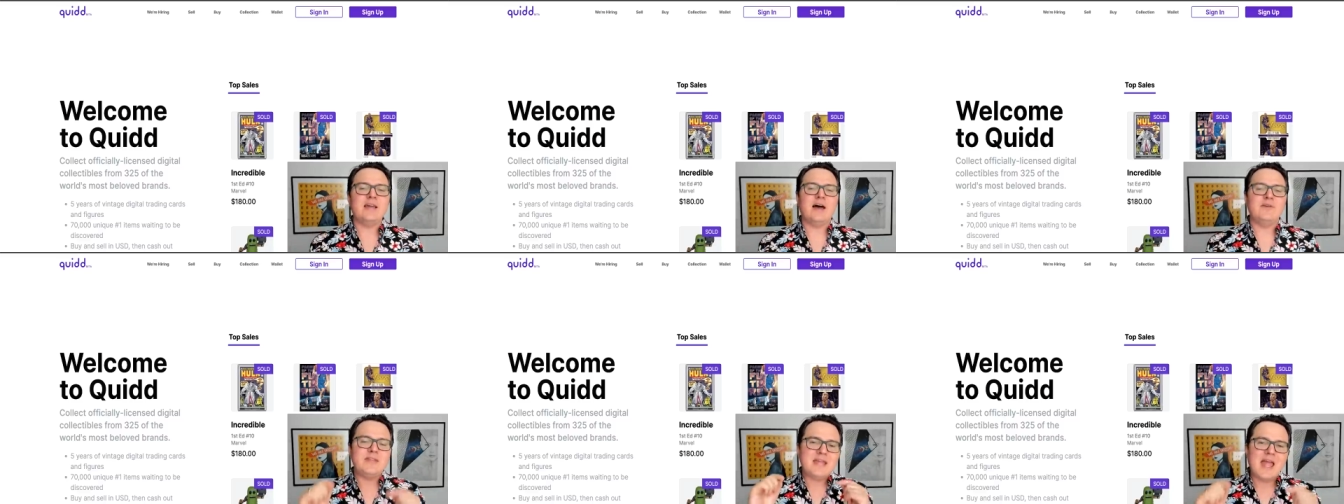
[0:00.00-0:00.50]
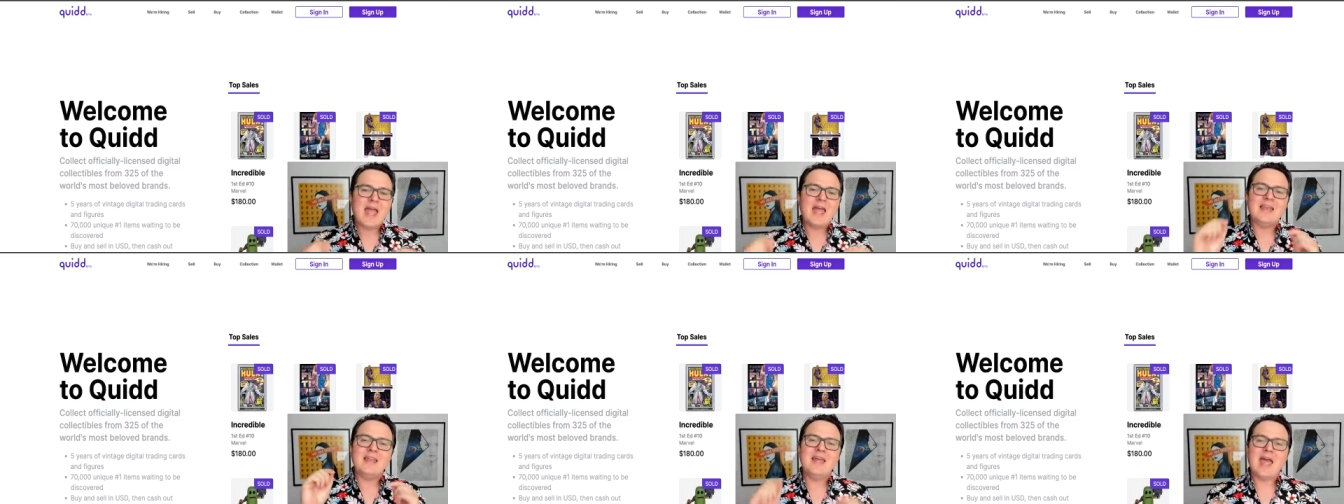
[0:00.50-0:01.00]
of the
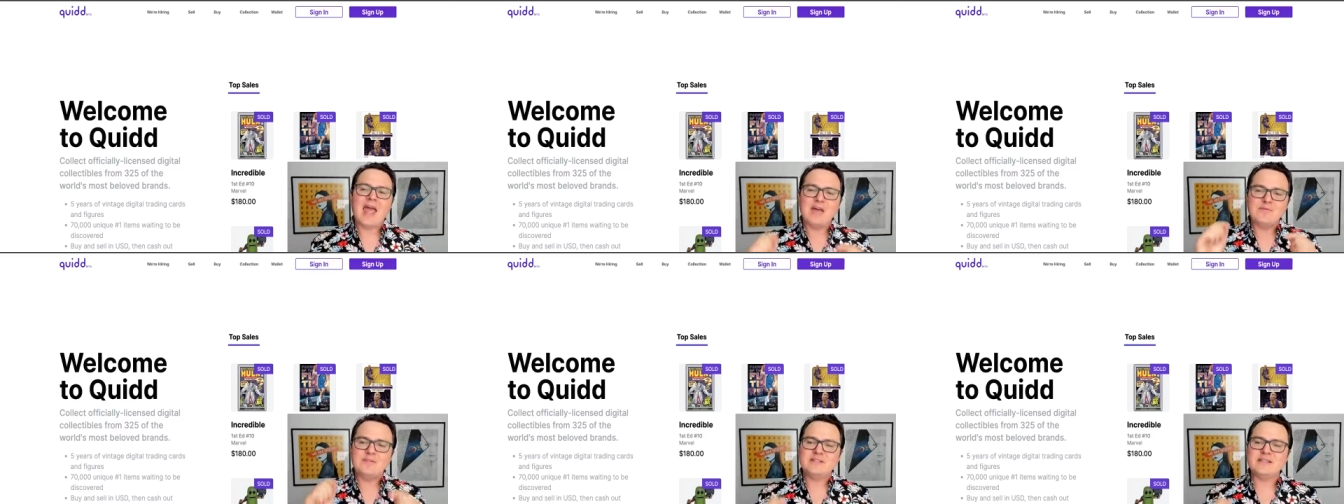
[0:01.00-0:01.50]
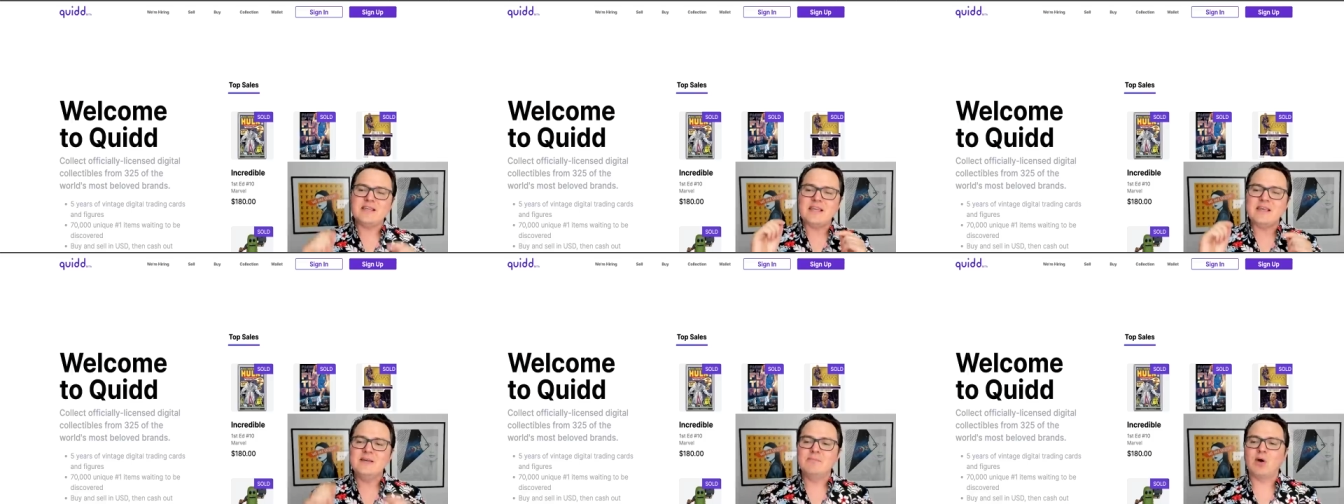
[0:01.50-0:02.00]

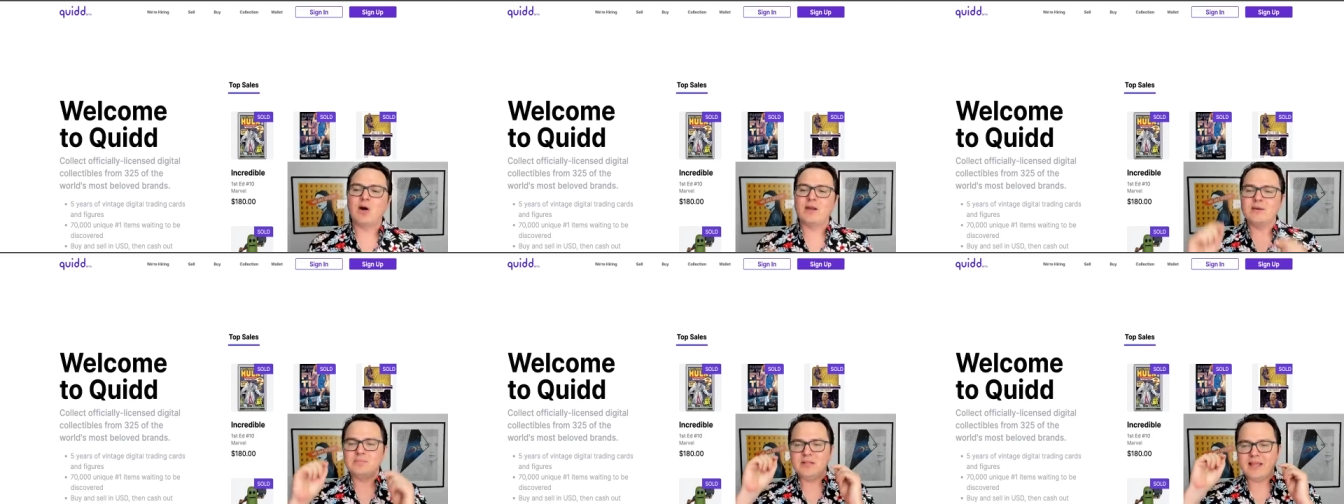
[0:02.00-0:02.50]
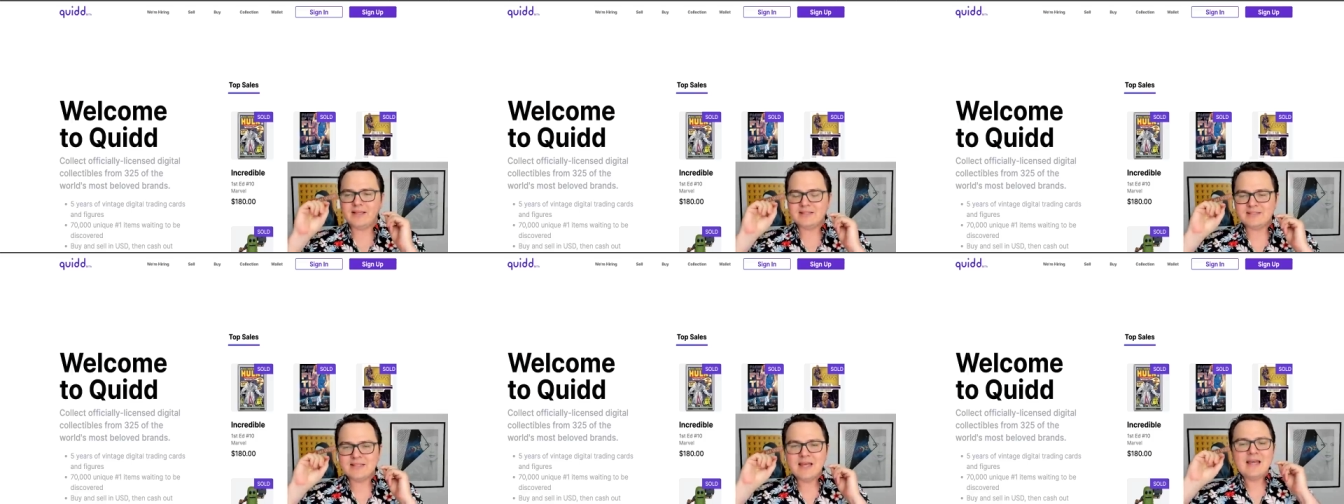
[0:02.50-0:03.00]
NFT
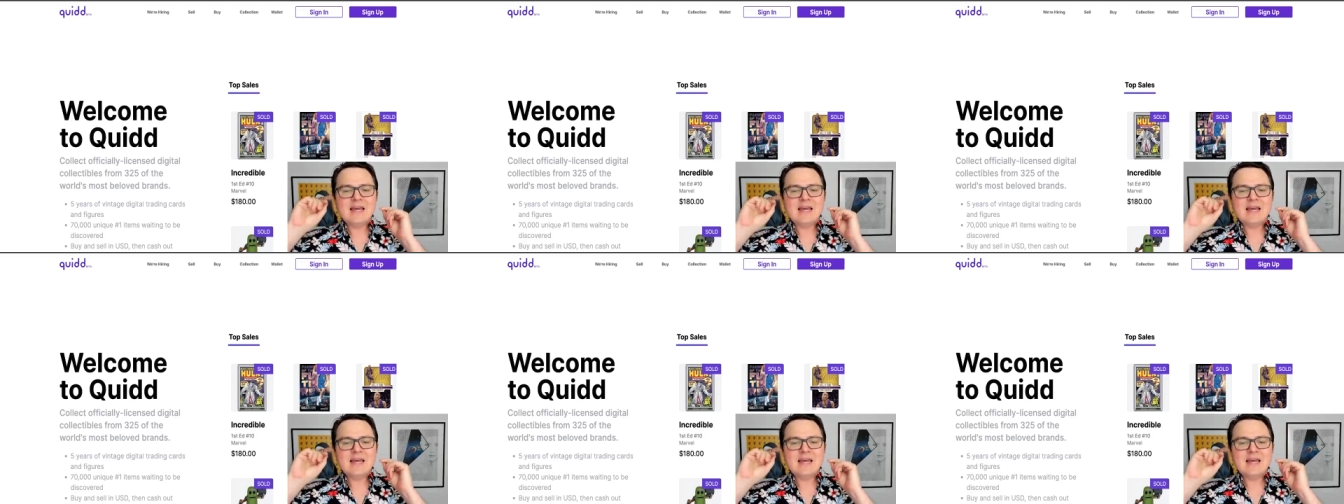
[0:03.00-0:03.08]
marketplace